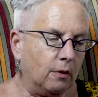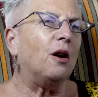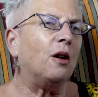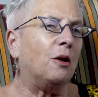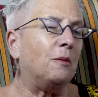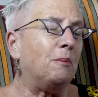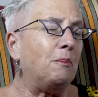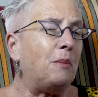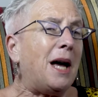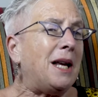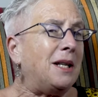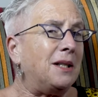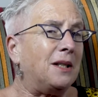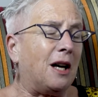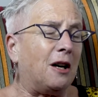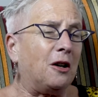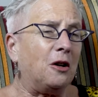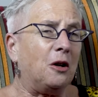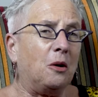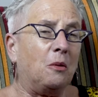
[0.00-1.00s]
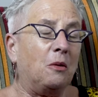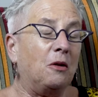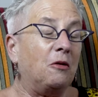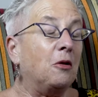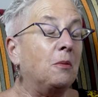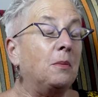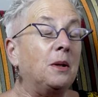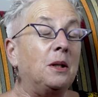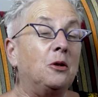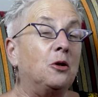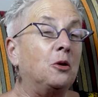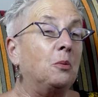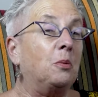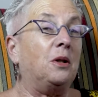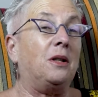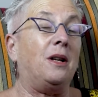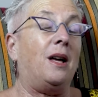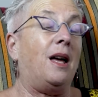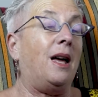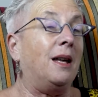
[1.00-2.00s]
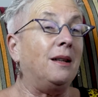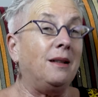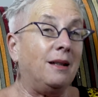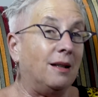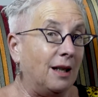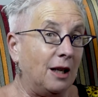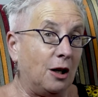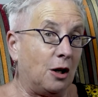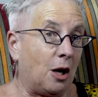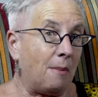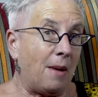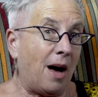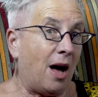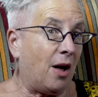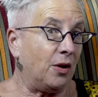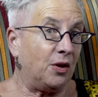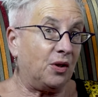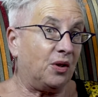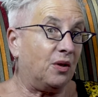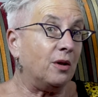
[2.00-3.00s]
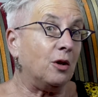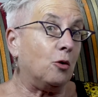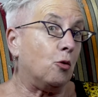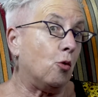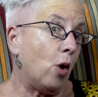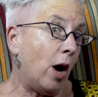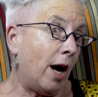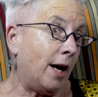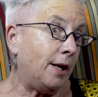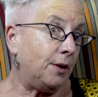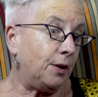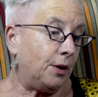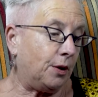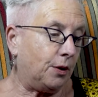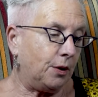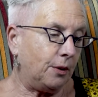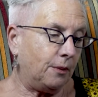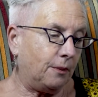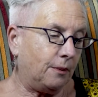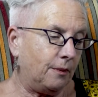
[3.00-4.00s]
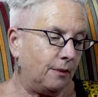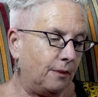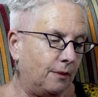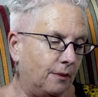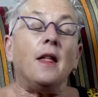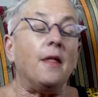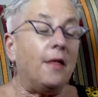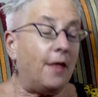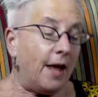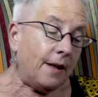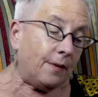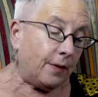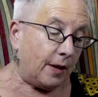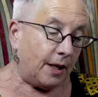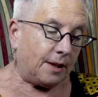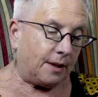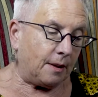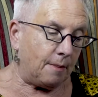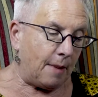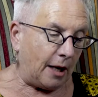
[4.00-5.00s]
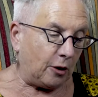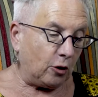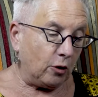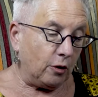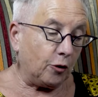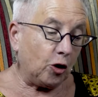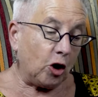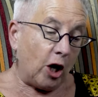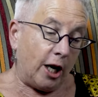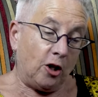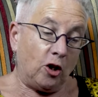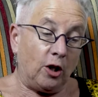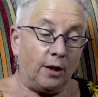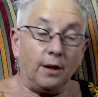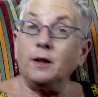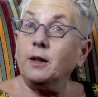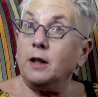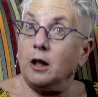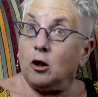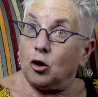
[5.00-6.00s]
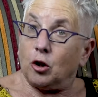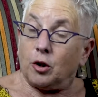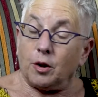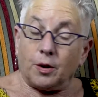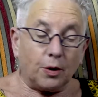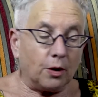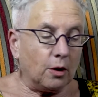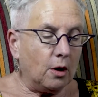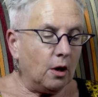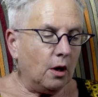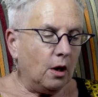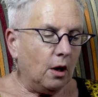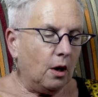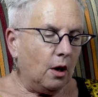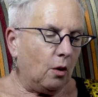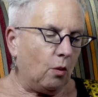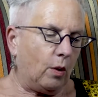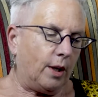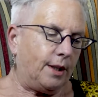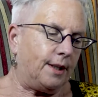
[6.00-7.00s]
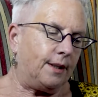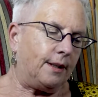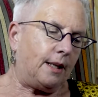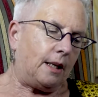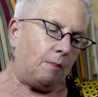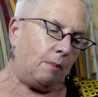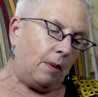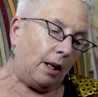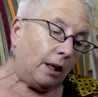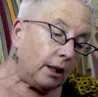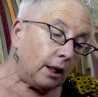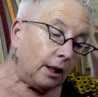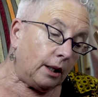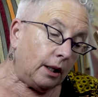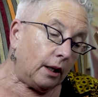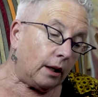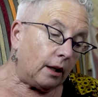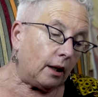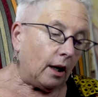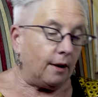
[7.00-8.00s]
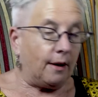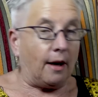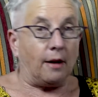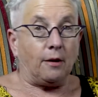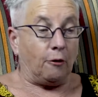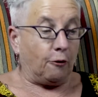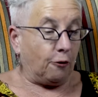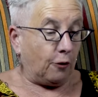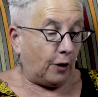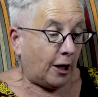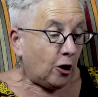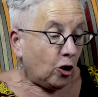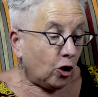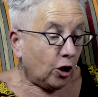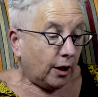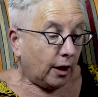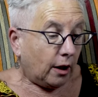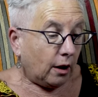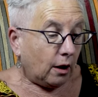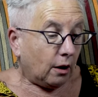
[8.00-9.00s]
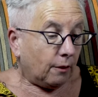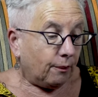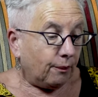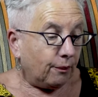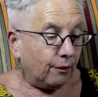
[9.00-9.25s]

On Pesach, we're forbidden to put anything in our mouths that rises. Then there's the matter of changing the dishes. One set milchedig, another fleischedig.